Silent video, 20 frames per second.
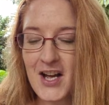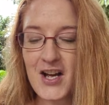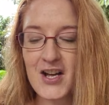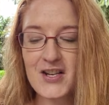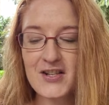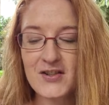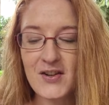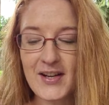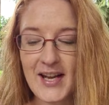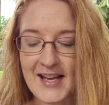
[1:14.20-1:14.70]

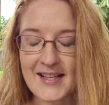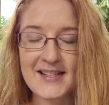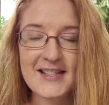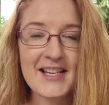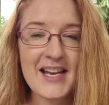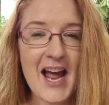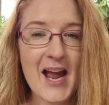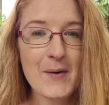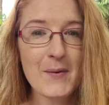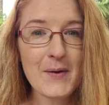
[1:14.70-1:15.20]
So yes,
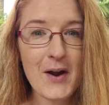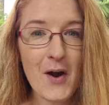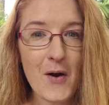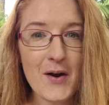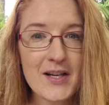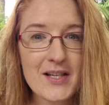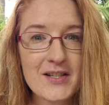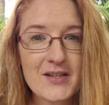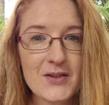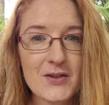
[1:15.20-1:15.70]
today we're
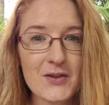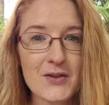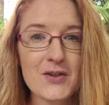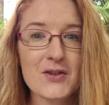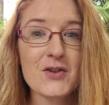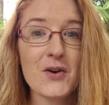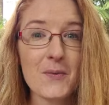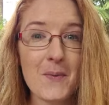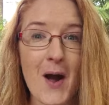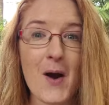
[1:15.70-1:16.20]
going to
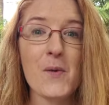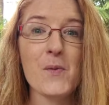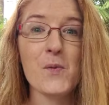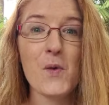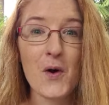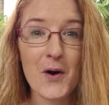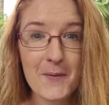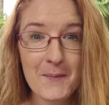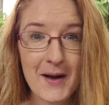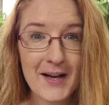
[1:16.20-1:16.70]
talk about
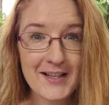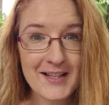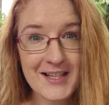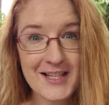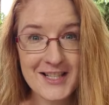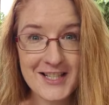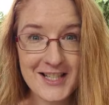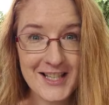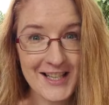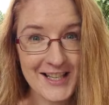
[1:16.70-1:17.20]
what a mud
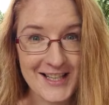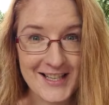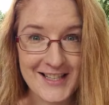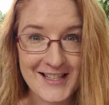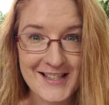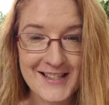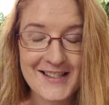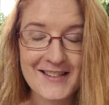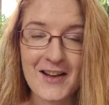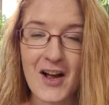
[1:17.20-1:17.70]
kitchen
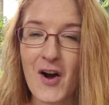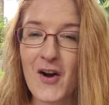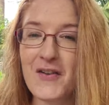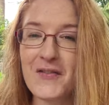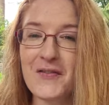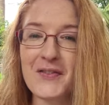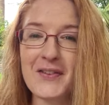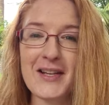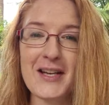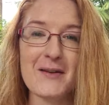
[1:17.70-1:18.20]
is.
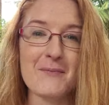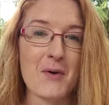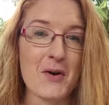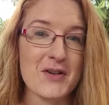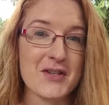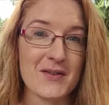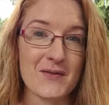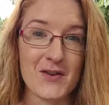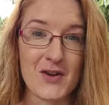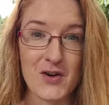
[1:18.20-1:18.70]
Hopefully
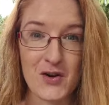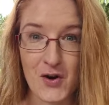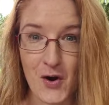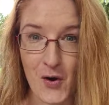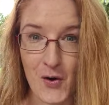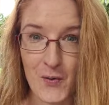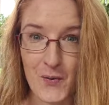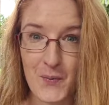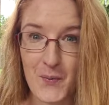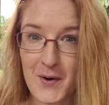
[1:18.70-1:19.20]
most of you
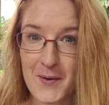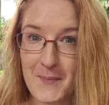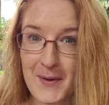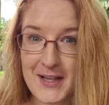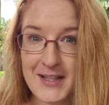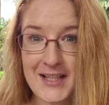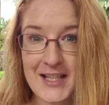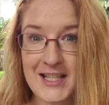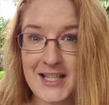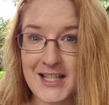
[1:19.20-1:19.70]
know what a
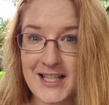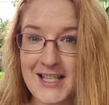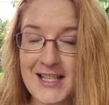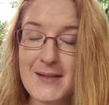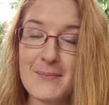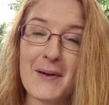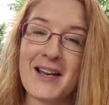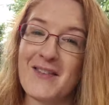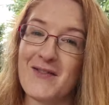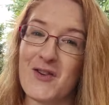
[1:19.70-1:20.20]
mud kitchen is,
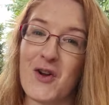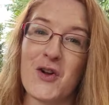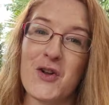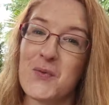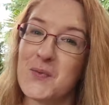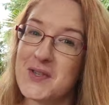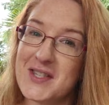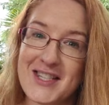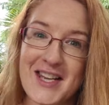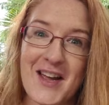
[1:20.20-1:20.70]
but if not, you
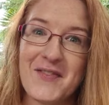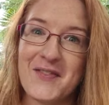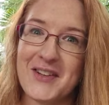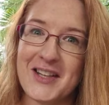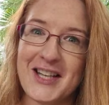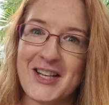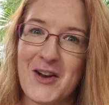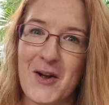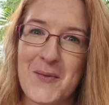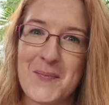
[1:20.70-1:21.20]
will
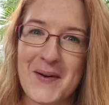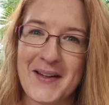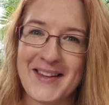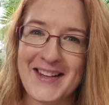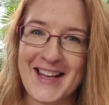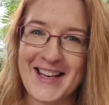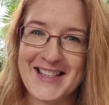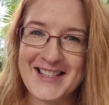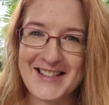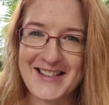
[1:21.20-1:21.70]
definitely know by the
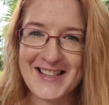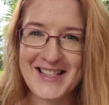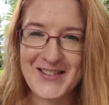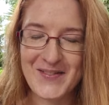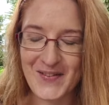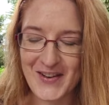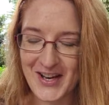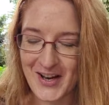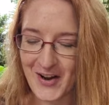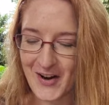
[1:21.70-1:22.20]
end of this
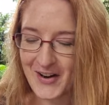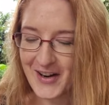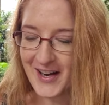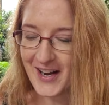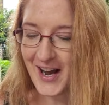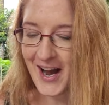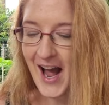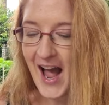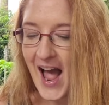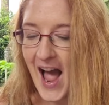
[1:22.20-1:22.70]
video,
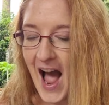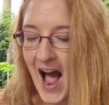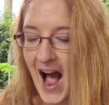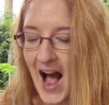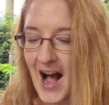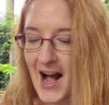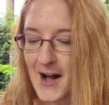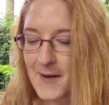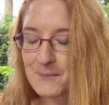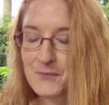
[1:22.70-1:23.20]

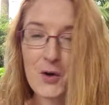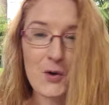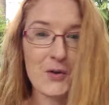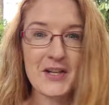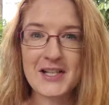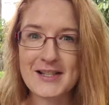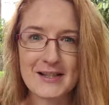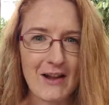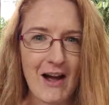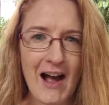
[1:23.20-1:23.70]
or
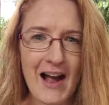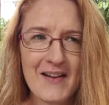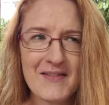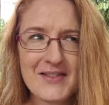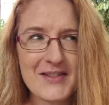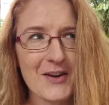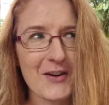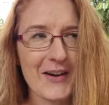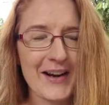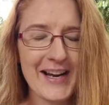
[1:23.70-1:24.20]
this live,
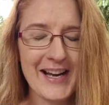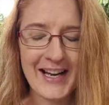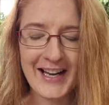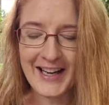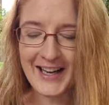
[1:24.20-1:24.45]
sorry.